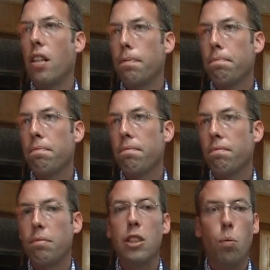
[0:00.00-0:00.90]

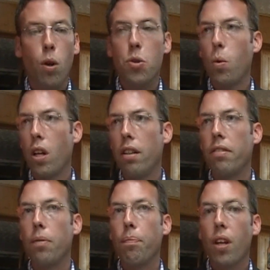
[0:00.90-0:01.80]
The worst one
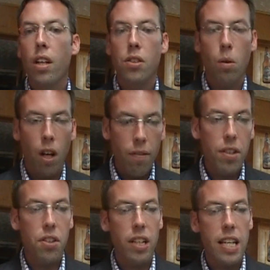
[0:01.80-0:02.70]
ever. So
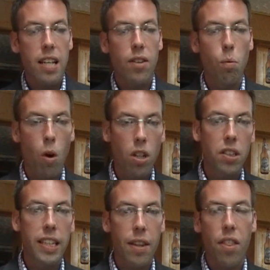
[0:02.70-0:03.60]
obviously the work
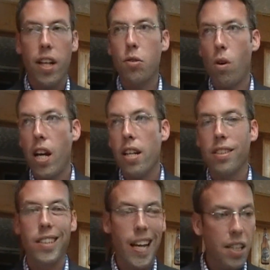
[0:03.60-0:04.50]
to get things right is
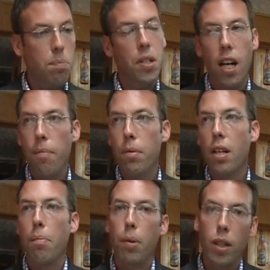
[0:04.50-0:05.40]
going to take some time,
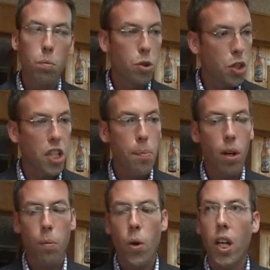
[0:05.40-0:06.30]
but we'll just keep
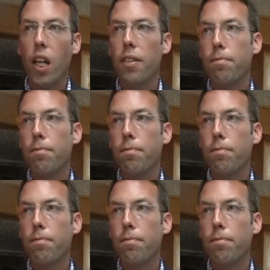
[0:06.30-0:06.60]
on working.